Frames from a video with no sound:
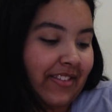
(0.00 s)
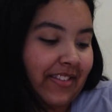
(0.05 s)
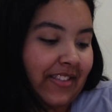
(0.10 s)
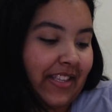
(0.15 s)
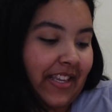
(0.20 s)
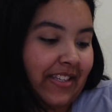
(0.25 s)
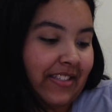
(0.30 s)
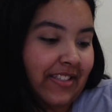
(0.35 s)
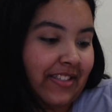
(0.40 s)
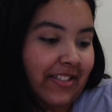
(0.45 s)

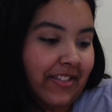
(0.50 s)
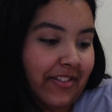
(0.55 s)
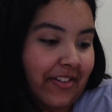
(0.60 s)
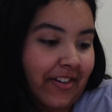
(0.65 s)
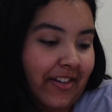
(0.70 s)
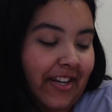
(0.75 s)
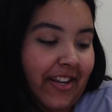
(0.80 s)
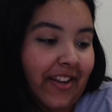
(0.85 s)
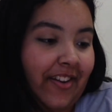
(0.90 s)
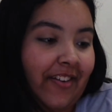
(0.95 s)
Let's
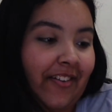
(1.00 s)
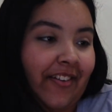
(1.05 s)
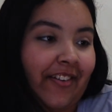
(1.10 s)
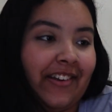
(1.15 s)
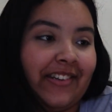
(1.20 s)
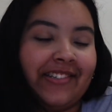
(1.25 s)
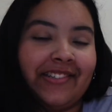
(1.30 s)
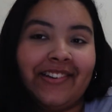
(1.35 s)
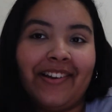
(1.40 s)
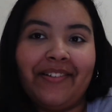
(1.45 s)
turn it
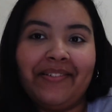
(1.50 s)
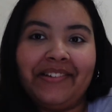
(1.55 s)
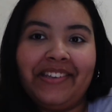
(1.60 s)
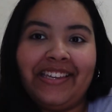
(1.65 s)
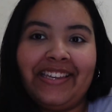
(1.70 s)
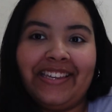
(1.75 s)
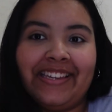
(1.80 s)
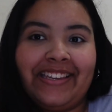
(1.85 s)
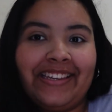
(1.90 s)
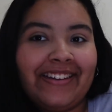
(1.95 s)
on, shall
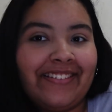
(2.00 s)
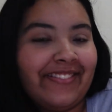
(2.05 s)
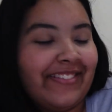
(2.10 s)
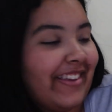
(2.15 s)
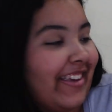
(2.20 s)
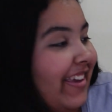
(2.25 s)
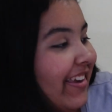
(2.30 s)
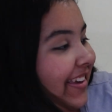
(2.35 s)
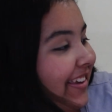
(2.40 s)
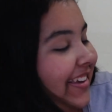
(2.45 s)
we?
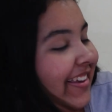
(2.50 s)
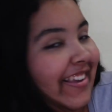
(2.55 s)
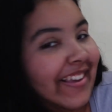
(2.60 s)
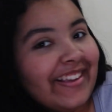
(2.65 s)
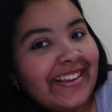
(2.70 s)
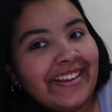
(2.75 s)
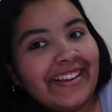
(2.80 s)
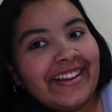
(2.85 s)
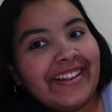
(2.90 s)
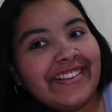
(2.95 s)
Okay,
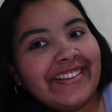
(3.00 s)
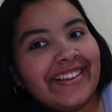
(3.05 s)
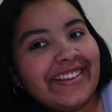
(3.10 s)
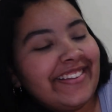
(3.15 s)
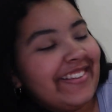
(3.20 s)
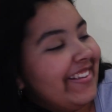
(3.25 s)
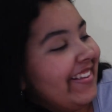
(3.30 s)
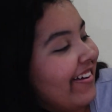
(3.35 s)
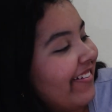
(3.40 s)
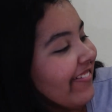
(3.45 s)

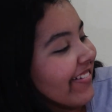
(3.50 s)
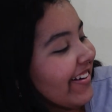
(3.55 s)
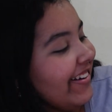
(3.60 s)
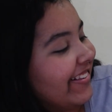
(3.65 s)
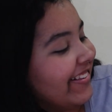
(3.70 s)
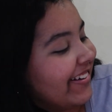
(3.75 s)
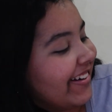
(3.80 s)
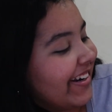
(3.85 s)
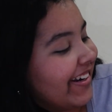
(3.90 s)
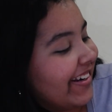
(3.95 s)
I want to
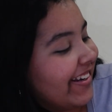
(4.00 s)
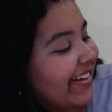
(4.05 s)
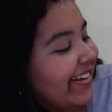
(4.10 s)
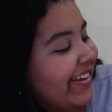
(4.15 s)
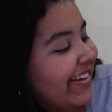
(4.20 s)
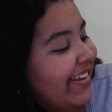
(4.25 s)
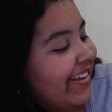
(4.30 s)
look at it.